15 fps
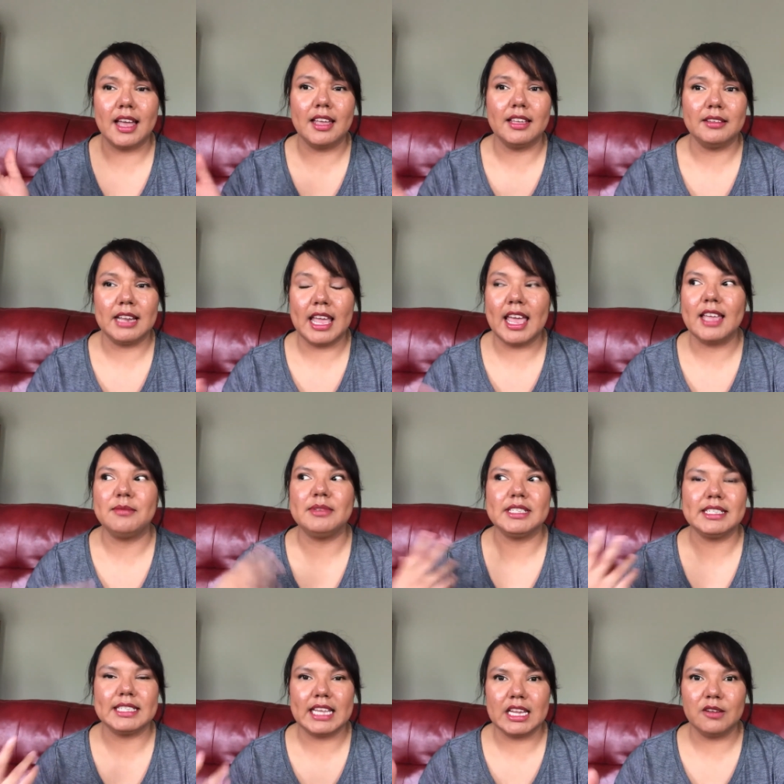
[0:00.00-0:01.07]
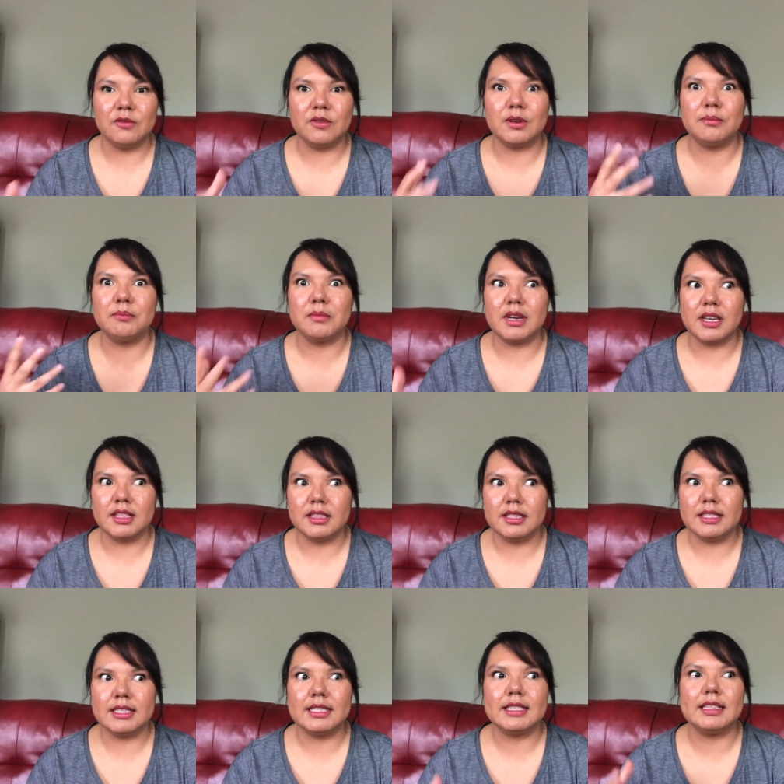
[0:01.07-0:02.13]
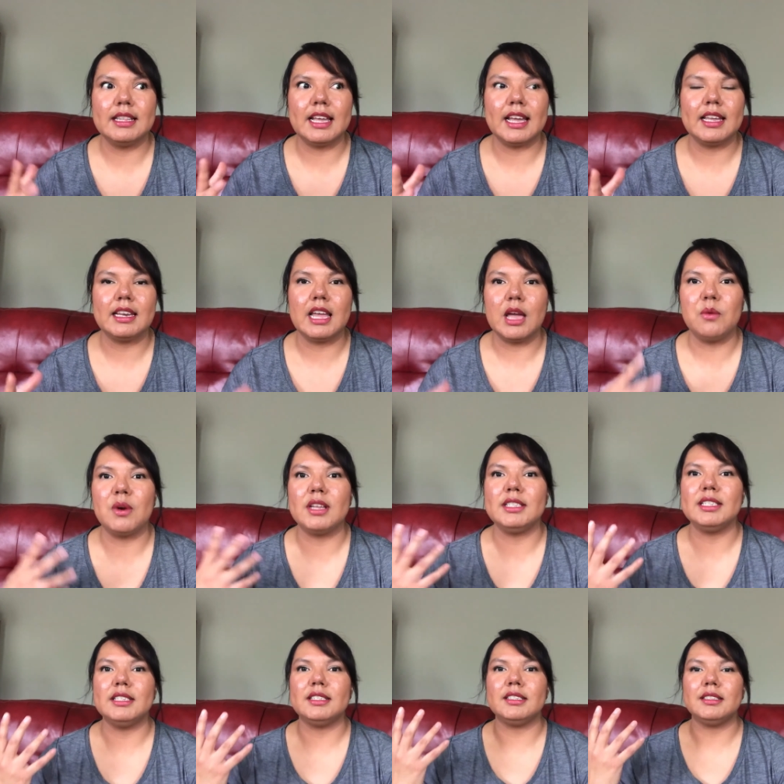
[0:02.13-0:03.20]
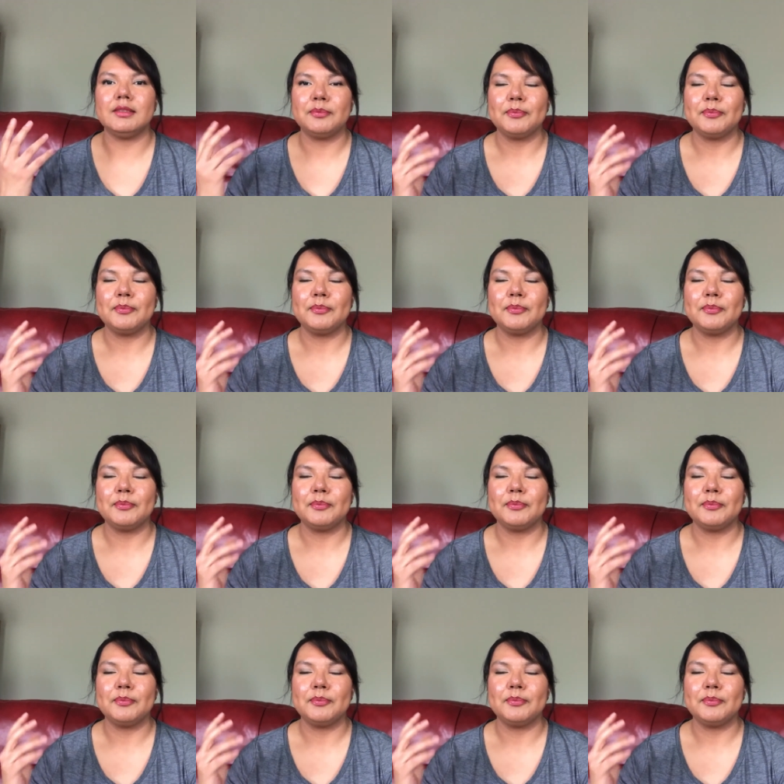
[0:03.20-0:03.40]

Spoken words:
I had been saying for months that I want to